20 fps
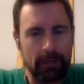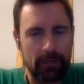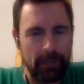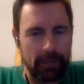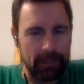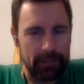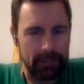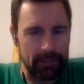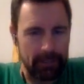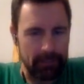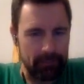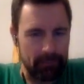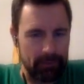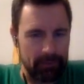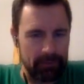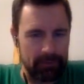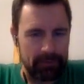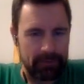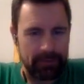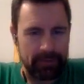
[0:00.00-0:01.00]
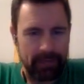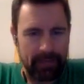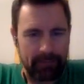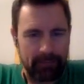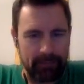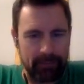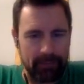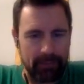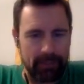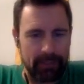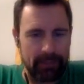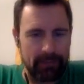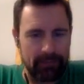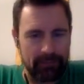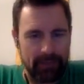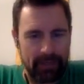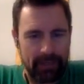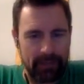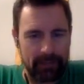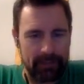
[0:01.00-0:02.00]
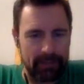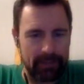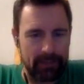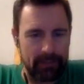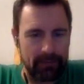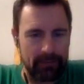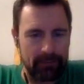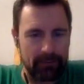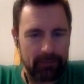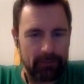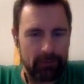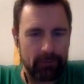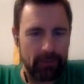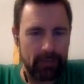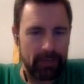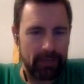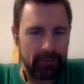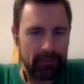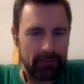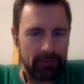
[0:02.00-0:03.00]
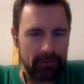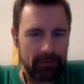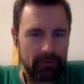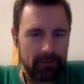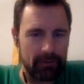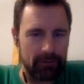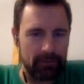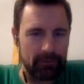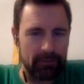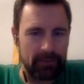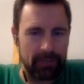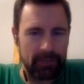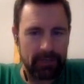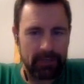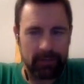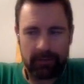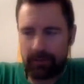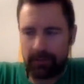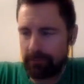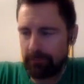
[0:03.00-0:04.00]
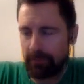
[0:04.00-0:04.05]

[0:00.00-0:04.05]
And yep, there's the adapter plate. That'll take the stowaways. It'll also take the